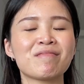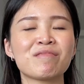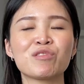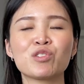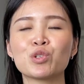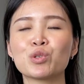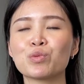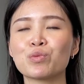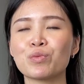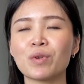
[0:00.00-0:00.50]

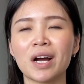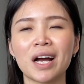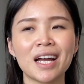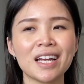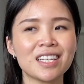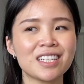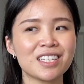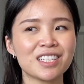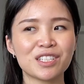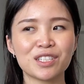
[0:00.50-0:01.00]

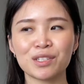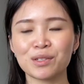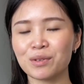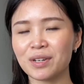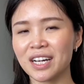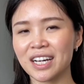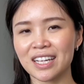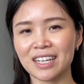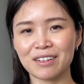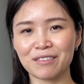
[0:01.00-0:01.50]
tried to
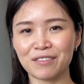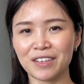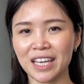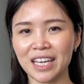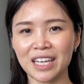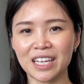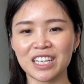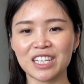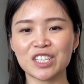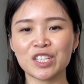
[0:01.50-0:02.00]
kind of
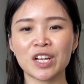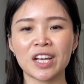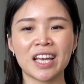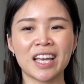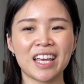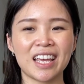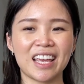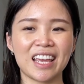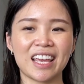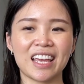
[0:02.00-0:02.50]
gauge,
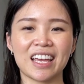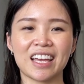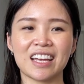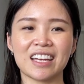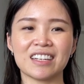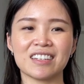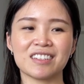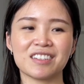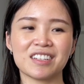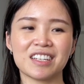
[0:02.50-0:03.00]

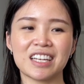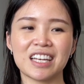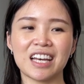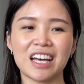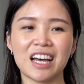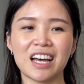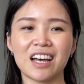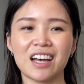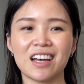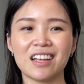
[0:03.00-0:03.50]
and
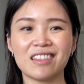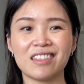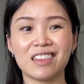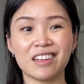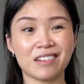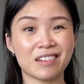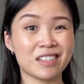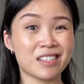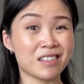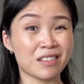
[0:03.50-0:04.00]

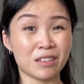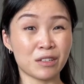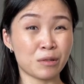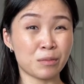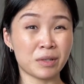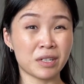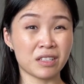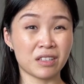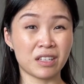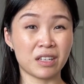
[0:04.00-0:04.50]
there is a little
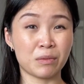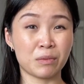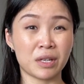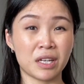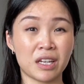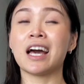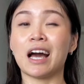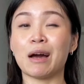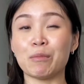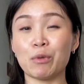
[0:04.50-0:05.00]
bit of leeway.
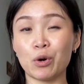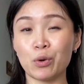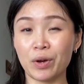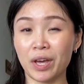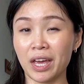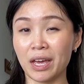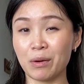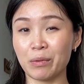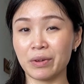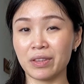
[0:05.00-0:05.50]
I'm
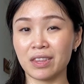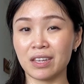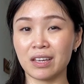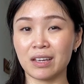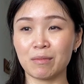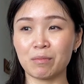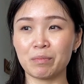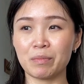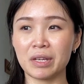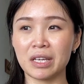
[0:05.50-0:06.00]
okay with
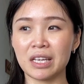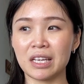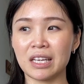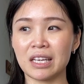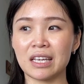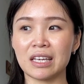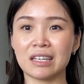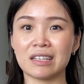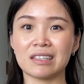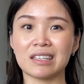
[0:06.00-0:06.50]
it
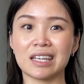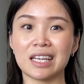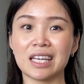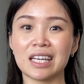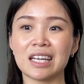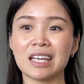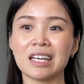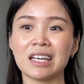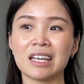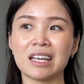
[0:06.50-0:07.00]
being like
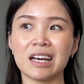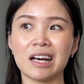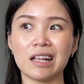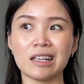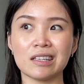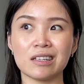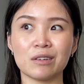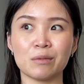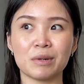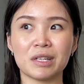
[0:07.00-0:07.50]
a
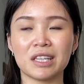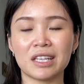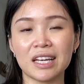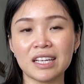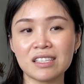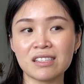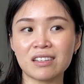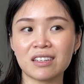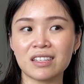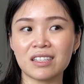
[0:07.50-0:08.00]
little bit
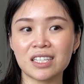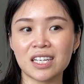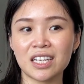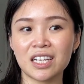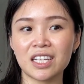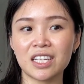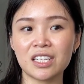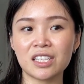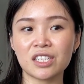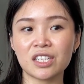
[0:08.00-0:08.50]
less than 10
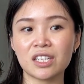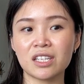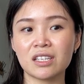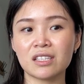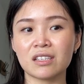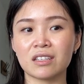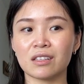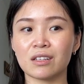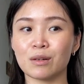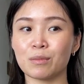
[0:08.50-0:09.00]
inches,
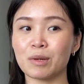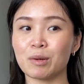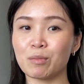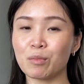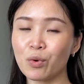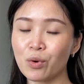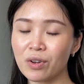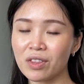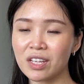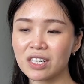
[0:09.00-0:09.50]
a little bit
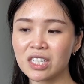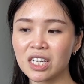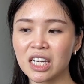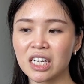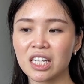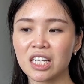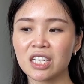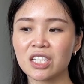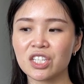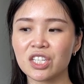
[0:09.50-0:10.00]
more than 10
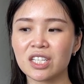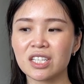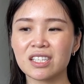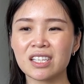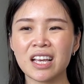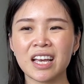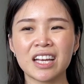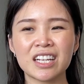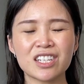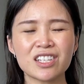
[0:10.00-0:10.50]
inches,
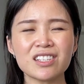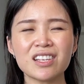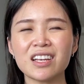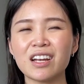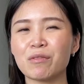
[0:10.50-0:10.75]
just like